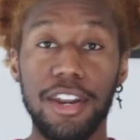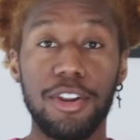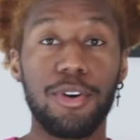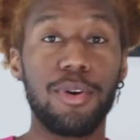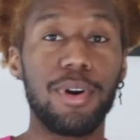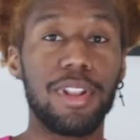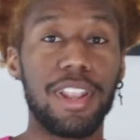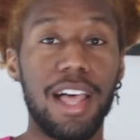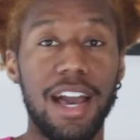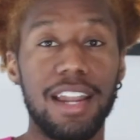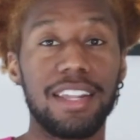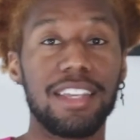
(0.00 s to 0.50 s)
I
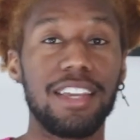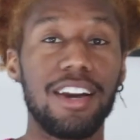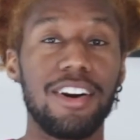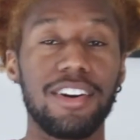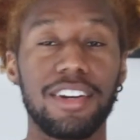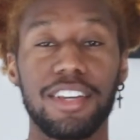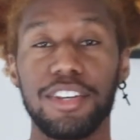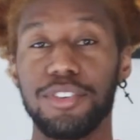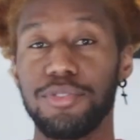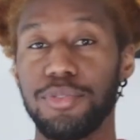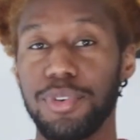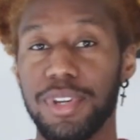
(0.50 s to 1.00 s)
know a lot of
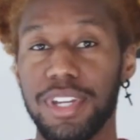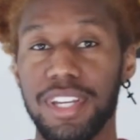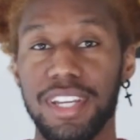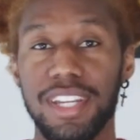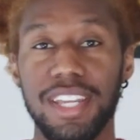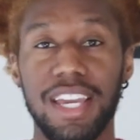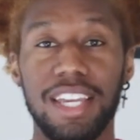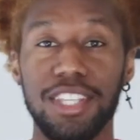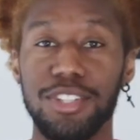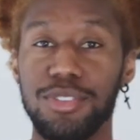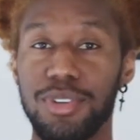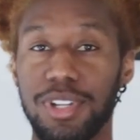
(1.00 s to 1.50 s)
y'all can
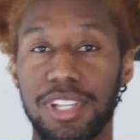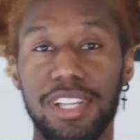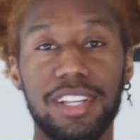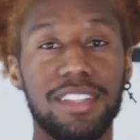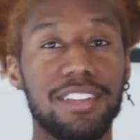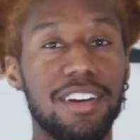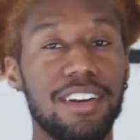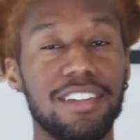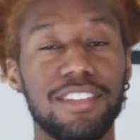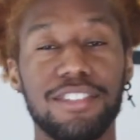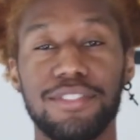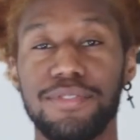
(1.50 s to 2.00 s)
read and you
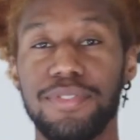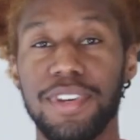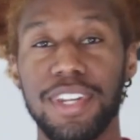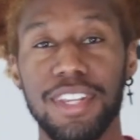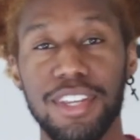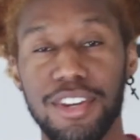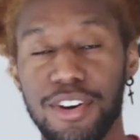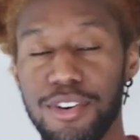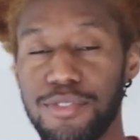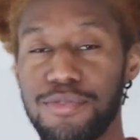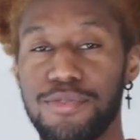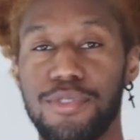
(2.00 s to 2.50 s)
clicked on this
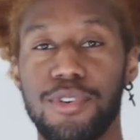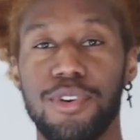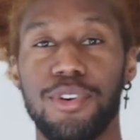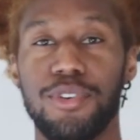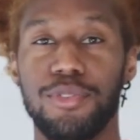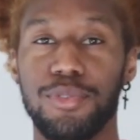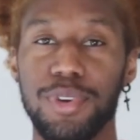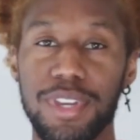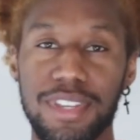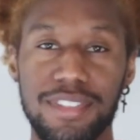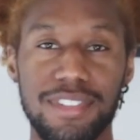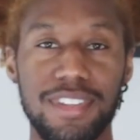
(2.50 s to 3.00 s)
video for
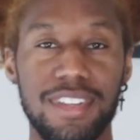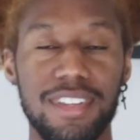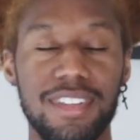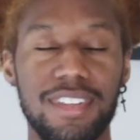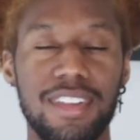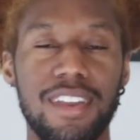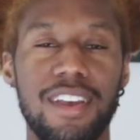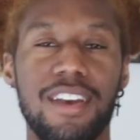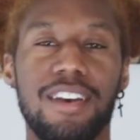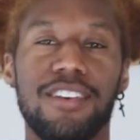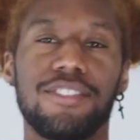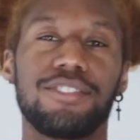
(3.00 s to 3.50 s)
a
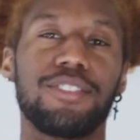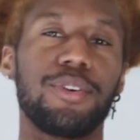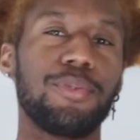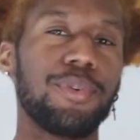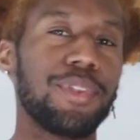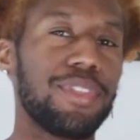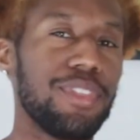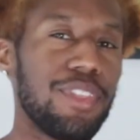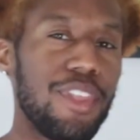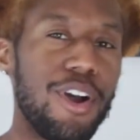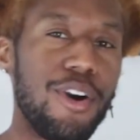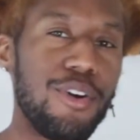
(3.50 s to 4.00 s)
reason. So
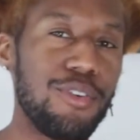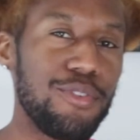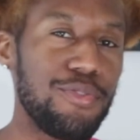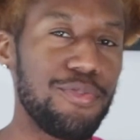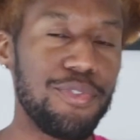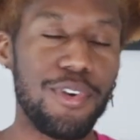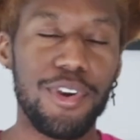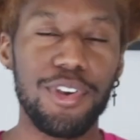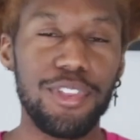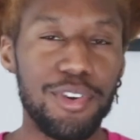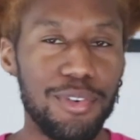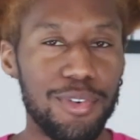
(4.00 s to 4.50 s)
with no
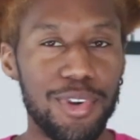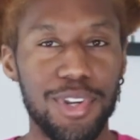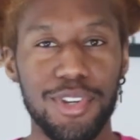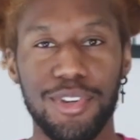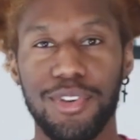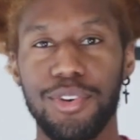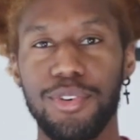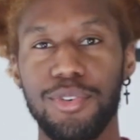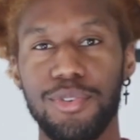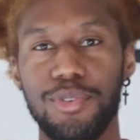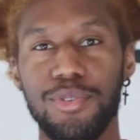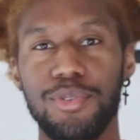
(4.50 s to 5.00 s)
further
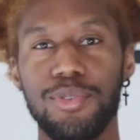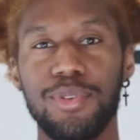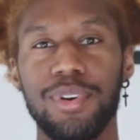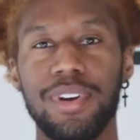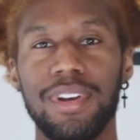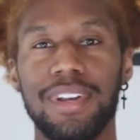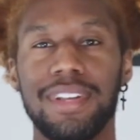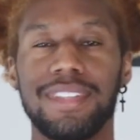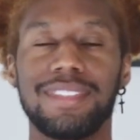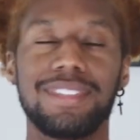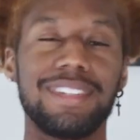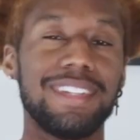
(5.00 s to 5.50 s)
ado,
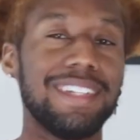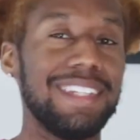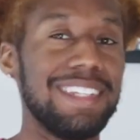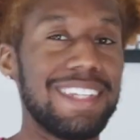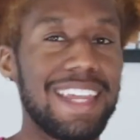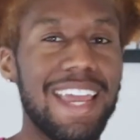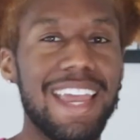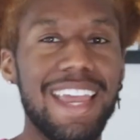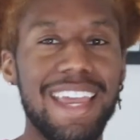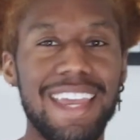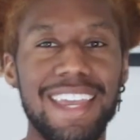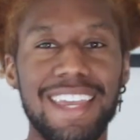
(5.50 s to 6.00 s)

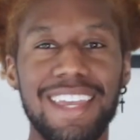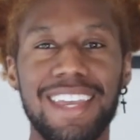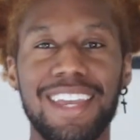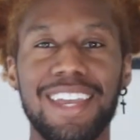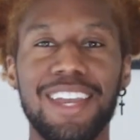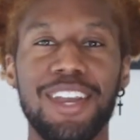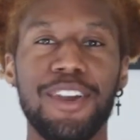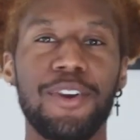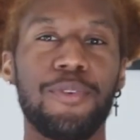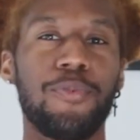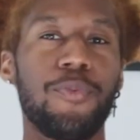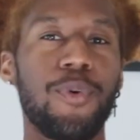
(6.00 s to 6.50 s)

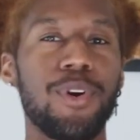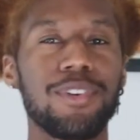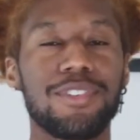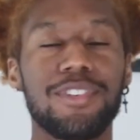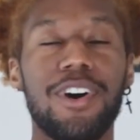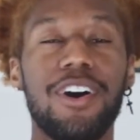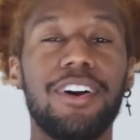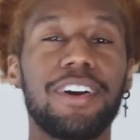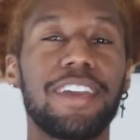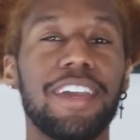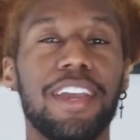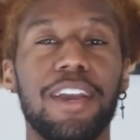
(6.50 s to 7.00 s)
today we're
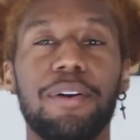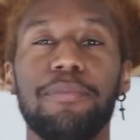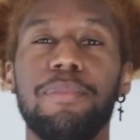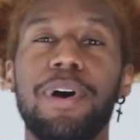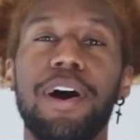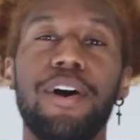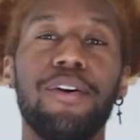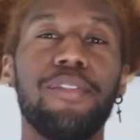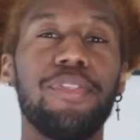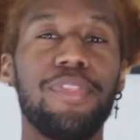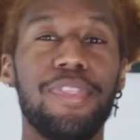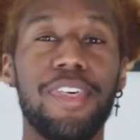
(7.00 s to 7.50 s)
talking
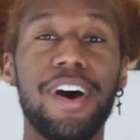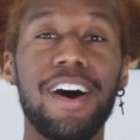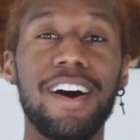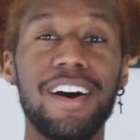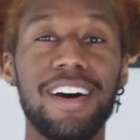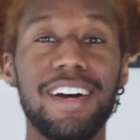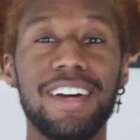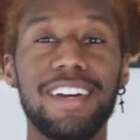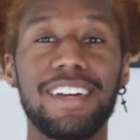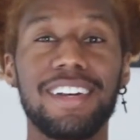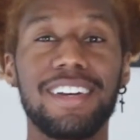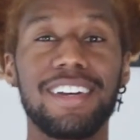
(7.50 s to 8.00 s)
about
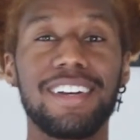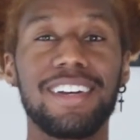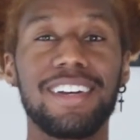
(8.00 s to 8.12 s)
the